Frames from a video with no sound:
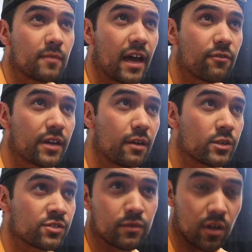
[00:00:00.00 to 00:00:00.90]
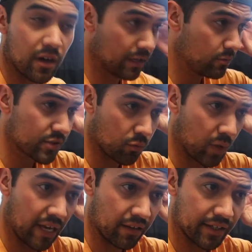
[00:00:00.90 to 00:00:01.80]
I forget which vlog, it was a
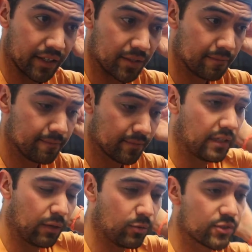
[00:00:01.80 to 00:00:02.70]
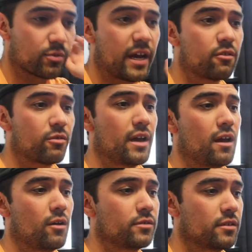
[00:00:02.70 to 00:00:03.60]
while ago. It was right
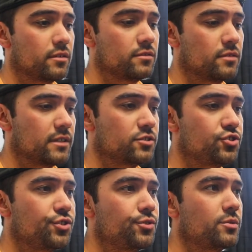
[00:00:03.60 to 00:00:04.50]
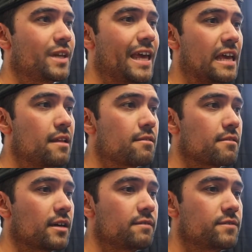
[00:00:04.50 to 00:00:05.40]
around June
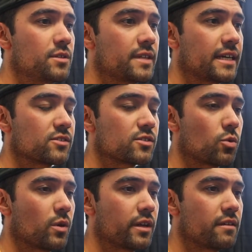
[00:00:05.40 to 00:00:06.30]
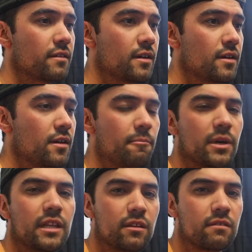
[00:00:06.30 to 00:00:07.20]
8th of 2020
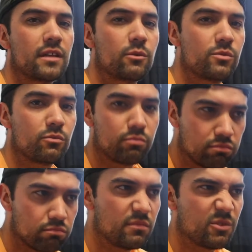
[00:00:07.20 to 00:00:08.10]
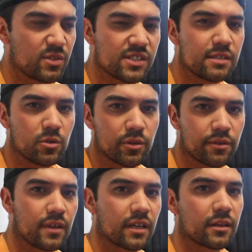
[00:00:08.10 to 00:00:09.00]
but it, it, was, it was a similar
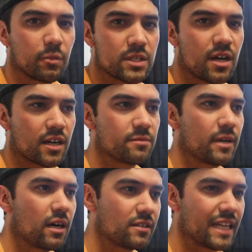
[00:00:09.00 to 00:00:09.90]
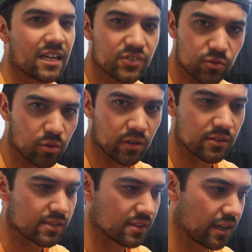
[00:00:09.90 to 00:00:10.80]
thing. Like we talked about last
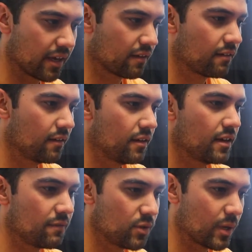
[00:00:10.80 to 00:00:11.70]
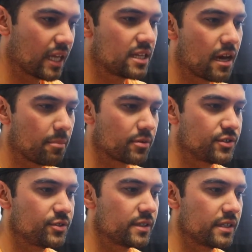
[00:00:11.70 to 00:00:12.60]
words and like if you had the
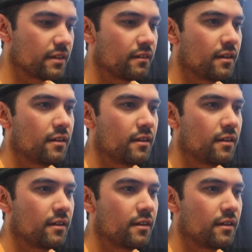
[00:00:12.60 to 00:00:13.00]
opportunity